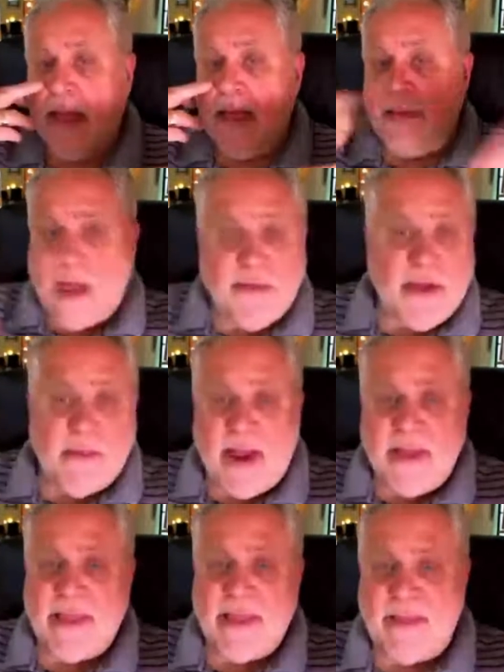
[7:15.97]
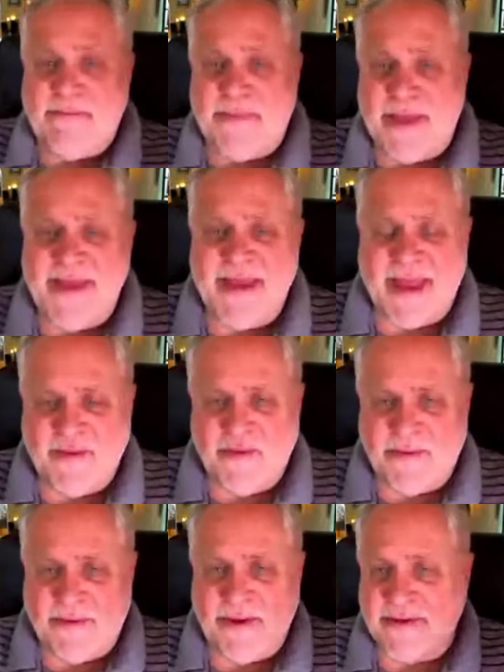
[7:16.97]
Now, there might not be any
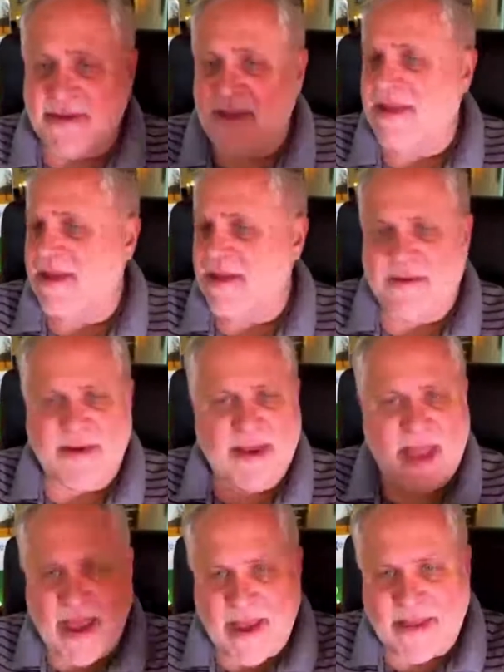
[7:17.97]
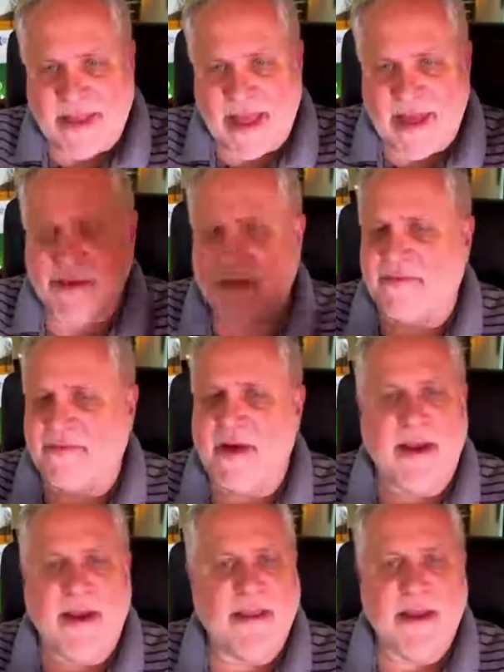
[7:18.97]
repairs needed, and you say, hey, the house is
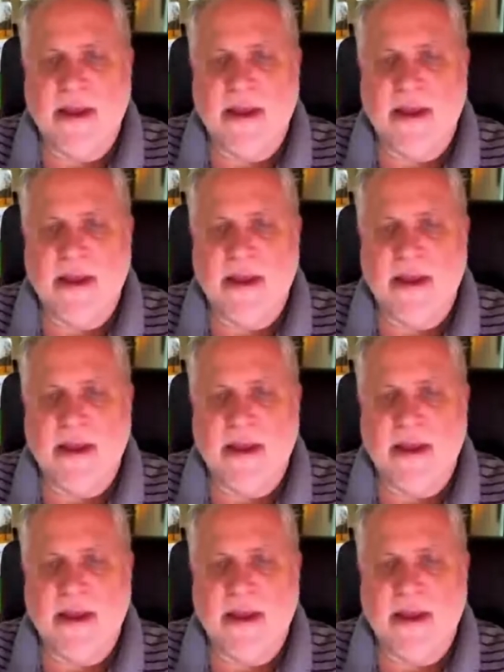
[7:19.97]
fine,